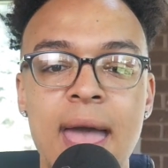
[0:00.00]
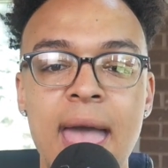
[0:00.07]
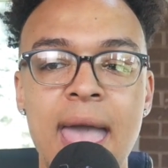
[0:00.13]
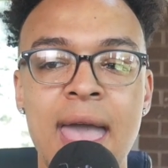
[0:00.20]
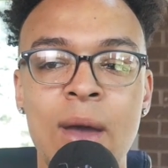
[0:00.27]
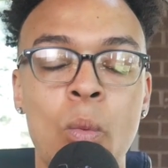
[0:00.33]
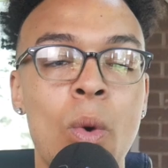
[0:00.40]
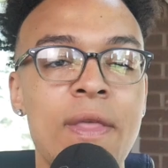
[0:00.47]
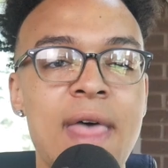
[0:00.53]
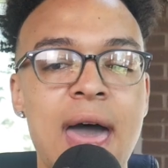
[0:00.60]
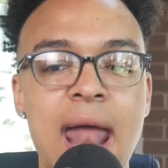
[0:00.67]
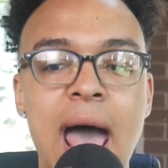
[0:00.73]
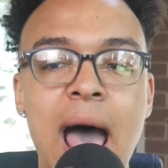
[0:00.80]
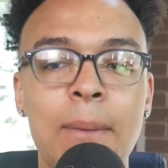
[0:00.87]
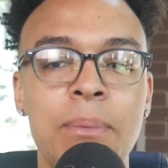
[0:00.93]
And when that
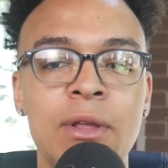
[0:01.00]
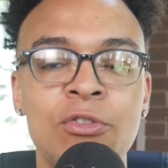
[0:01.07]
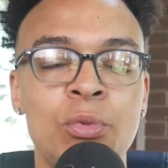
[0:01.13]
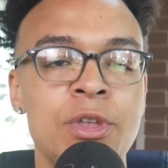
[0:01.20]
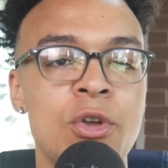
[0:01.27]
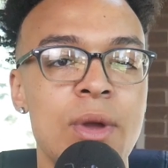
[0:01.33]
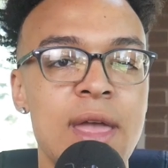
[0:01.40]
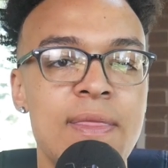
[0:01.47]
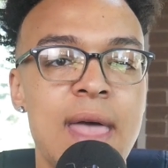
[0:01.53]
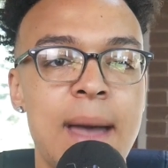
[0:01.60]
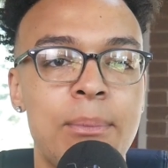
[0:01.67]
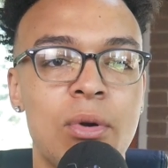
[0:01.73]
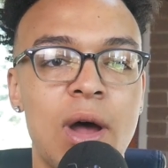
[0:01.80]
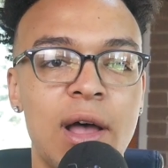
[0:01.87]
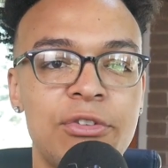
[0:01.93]
happens, when you're in that
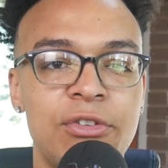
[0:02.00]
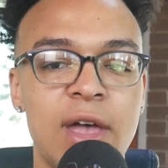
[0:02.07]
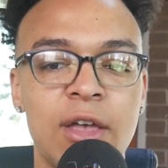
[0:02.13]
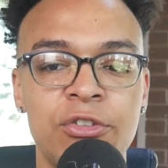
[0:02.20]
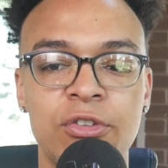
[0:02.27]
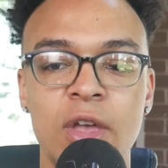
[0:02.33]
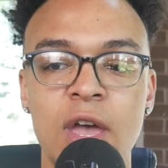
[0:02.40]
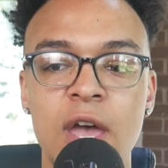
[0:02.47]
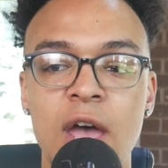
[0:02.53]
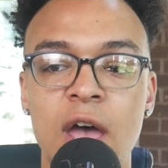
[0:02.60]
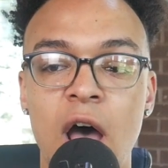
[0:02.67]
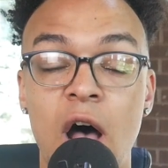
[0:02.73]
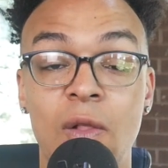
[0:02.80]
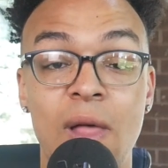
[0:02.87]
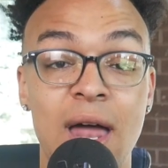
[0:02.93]
process,
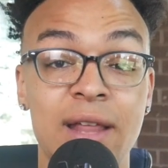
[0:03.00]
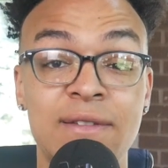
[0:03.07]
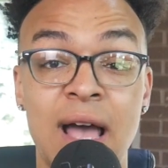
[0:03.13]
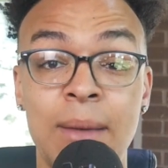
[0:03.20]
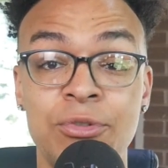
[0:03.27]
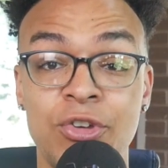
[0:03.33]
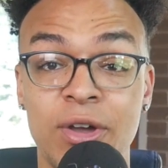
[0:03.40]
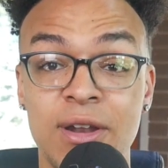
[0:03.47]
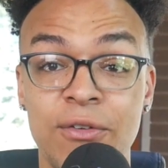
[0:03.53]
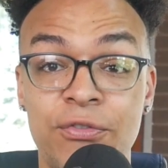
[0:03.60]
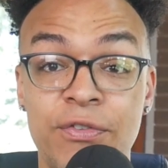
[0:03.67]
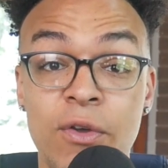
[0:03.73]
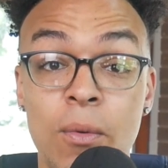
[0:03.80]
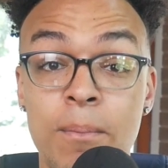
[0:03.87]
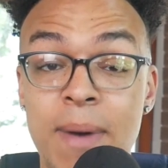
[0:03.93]
a lot of times you're going to
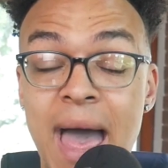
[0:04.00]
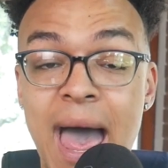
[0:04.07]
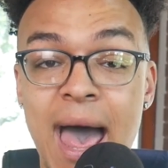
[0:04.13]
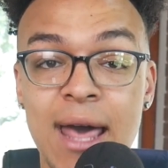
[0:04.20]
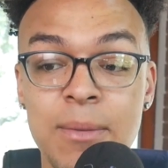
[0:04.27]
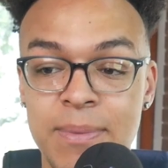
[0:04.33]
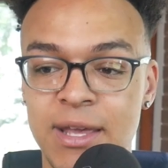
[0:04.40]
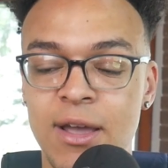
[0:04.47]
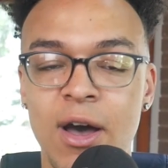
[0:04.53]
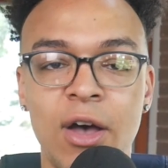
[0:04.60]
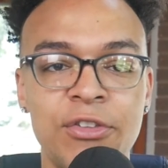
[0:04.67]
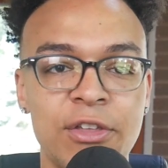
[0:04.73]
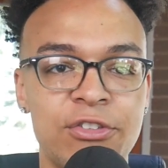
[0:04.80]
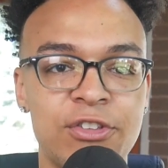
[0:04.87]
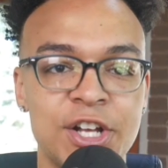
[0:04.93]
feel bad because
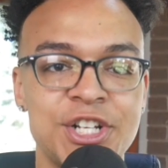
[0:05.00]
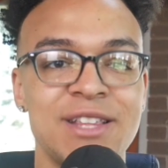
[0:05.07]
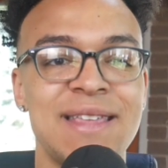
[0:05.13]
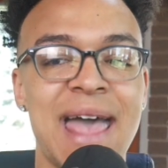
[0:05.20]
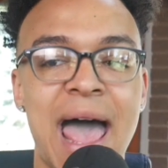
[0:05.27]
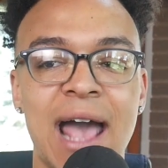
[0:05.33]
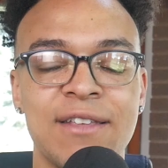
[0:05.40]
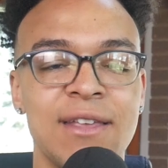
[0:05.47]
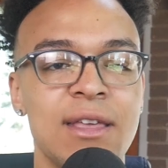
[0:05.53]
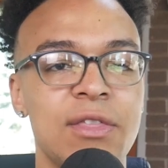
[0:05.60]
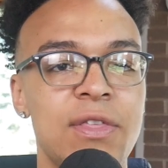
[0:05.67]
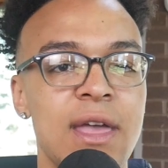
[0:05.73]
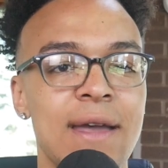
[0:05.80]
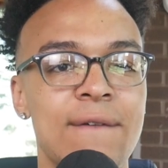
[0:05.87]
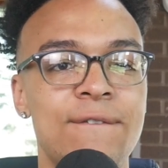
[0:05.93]
it's such a taxing
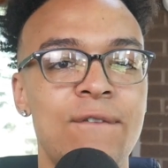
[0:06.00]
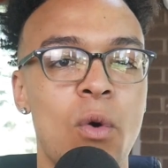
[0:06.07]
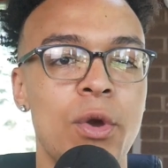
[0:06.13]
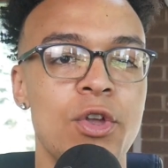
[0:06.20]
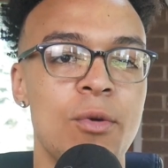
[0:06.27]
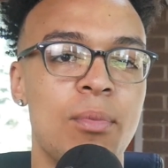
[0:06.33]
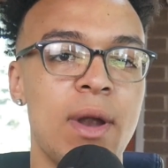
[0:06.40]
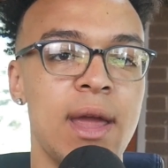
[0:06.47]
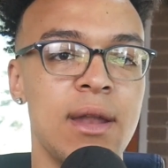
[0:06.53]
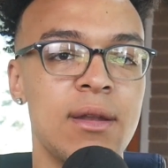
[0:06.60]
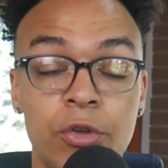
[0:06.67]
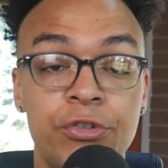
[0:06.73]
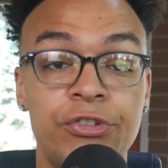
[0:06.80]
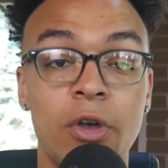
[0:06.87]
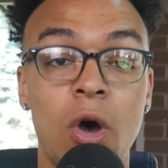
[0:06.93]
thing for your brain.
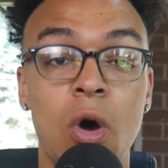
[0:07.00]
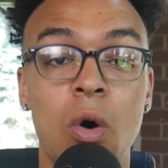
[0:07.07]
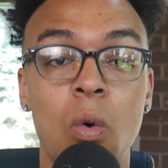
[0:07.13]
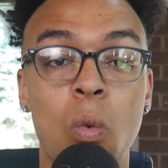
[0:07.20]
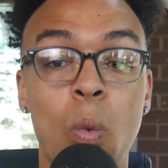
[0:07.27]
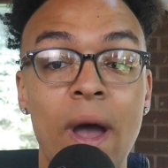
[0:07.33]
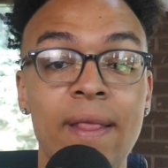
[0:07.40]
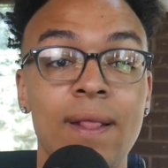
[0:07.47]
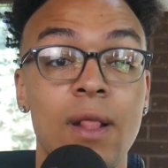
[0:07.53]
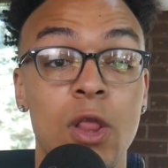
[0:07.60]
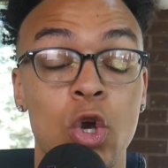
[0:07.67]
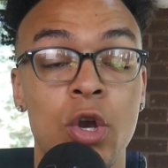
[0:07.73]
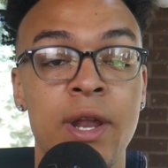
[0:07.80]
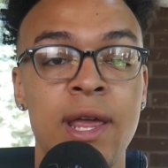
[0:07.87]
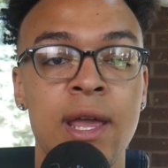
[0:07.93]
So when
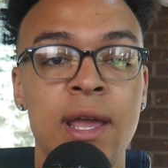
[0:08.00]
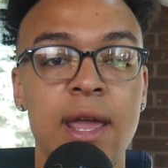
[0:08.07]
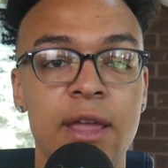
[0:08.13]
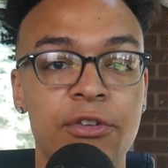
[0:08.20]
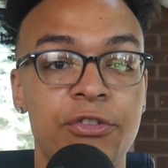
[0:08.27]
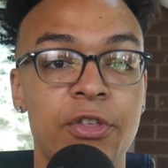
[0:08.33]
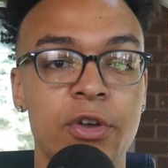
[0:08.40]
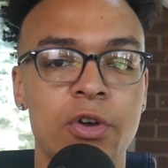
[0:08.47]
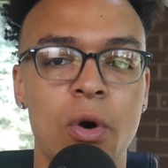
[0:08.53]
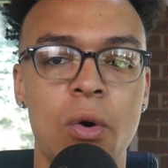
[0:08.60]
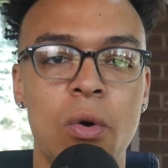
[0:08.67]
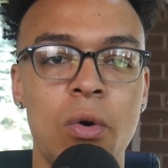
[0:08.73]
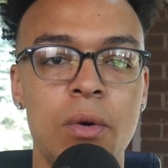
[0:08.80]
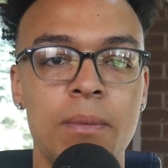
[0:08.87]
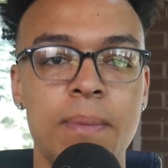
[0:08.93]
learning is the
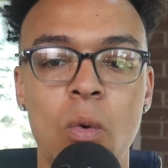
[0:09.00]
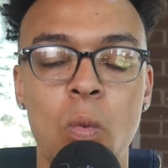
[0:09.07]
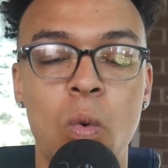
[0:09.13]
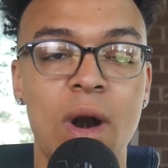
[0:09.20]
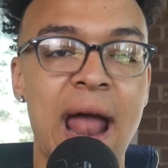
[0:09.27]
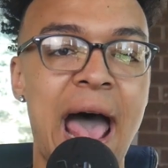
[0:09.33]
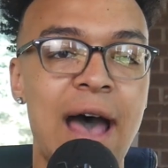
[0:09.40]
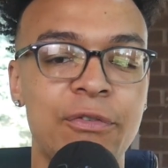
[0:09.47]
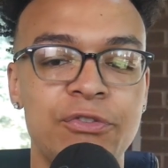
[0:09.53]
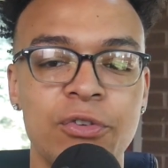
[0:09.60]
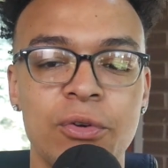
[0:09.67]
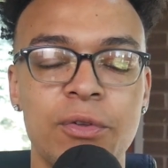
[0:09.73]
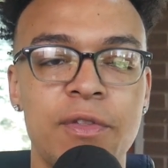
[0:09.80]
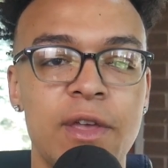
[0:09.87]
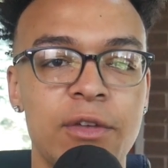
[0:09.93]
goal, we're
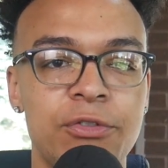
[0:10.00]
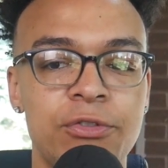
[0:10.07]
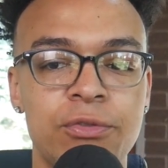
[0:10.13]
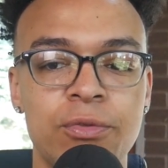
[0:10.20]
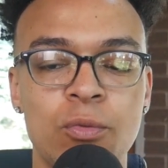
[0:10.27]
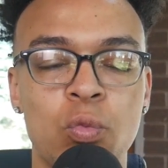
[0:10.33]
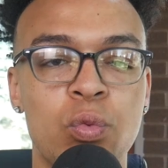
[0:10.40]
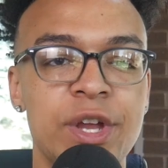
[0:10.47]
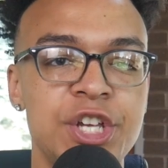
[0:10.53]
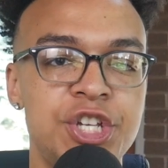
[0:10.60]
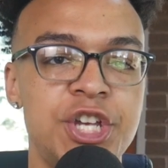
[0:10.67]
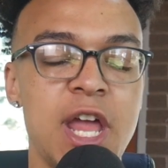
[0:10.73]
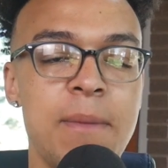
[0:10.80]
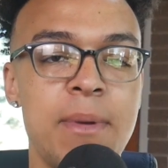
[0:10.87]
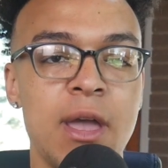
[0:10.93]
after this
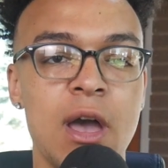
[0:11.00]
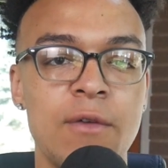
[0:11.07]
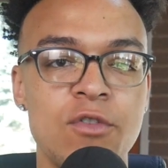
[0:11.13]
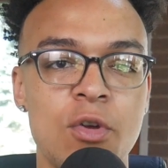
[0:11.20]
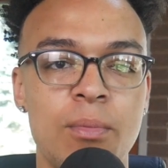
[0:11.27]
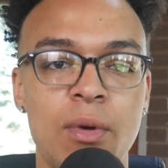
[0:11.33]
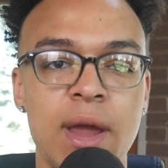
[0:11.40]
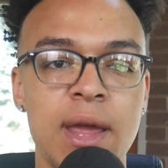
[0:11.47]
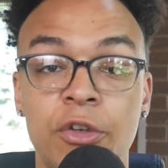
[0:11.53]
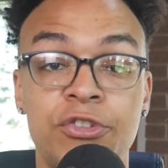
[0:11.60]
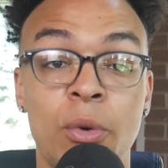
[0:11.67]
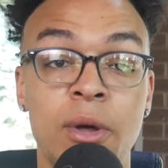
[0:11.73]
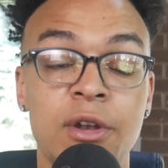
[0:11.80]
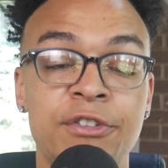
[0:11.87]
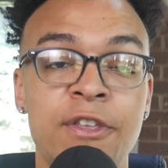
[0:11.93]
reshaping of your brain.
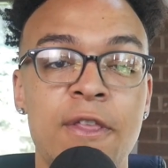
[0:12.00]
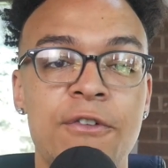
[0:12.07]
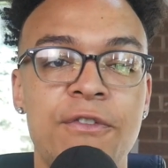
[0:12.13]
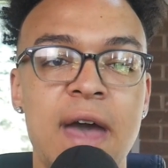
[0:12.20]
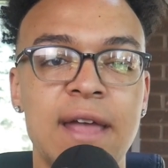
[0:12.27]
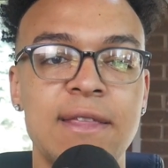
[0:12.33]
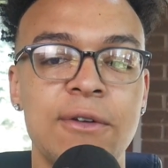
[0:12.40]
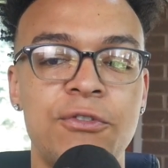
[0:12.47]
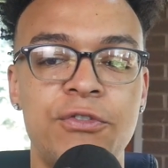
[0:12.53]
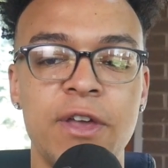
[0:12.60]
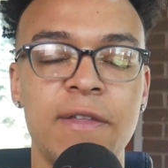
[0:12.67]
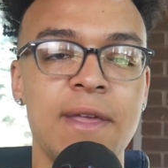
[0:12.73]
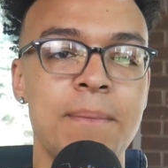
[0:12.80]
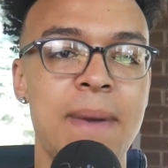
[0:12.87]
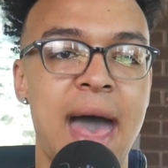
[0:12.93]
So understand the fact that
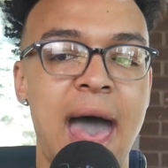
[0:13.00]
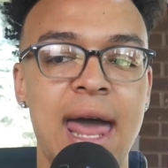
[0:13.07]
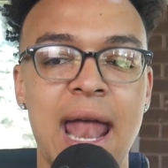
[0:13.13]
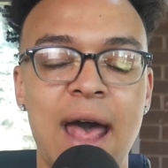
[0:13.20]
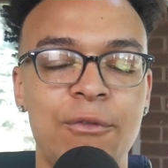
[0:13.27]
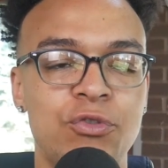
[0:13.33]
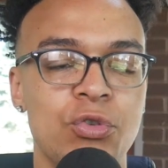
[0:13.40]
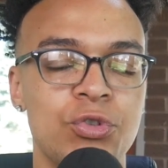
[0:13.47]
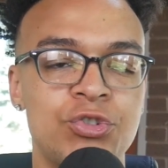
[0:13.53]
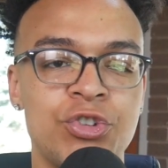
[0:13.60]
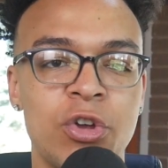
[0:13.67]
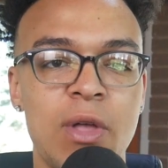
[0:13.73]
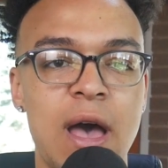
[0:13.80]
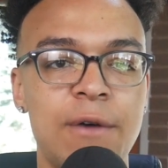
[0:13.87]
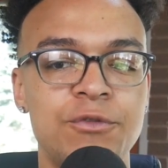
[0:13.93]
feeling bad after a
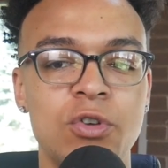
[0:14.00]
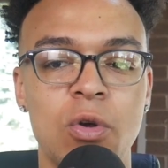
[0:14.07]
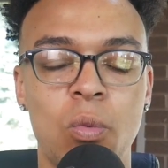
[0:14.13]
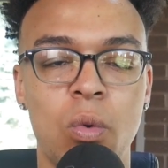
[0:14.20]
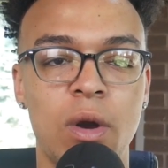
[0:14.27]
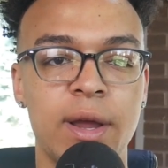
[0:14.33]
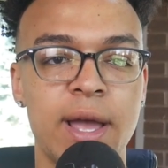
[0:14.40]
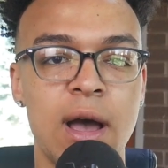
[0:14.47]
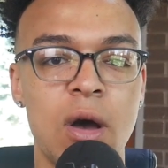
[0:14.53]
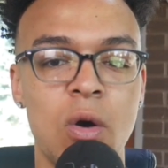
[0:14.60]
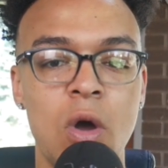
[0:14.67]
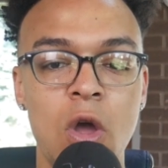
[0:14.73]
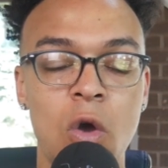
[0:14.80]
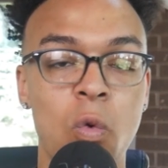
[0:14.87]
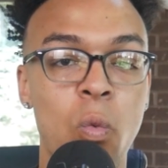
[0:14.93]
drill, after a workout,
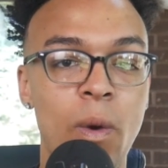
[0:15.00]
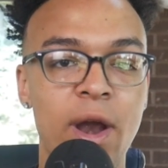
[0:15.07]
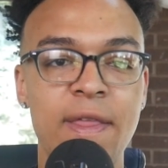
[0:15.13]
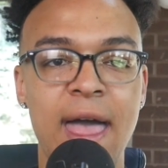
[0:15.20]
where